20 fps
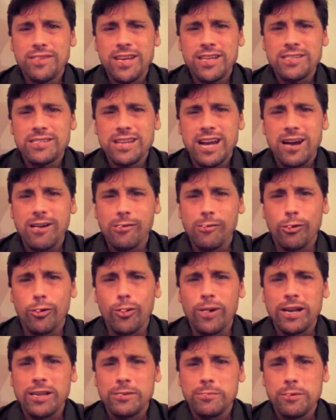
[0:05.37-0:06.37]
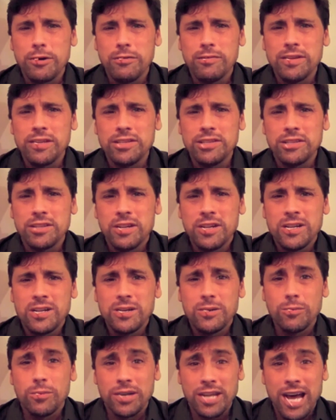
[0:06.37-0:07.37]
Hayes Tired Old Queen at the Movies?
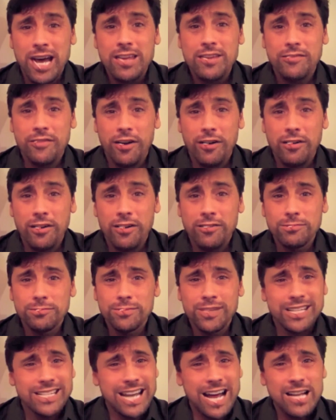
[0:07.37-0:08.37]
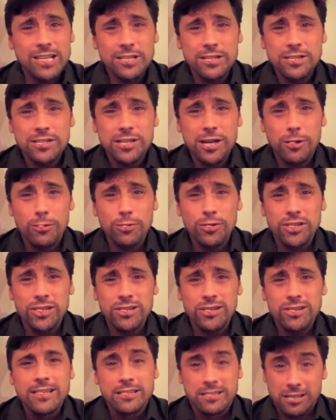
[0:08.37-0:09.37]
Well now you've heard of him, because I just told you.
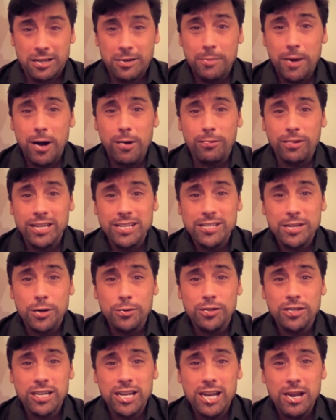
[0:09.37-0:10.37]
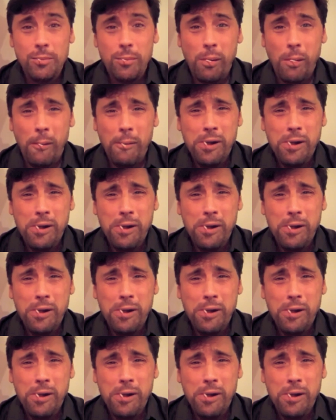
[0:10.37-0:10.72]
So come on, let's go see him.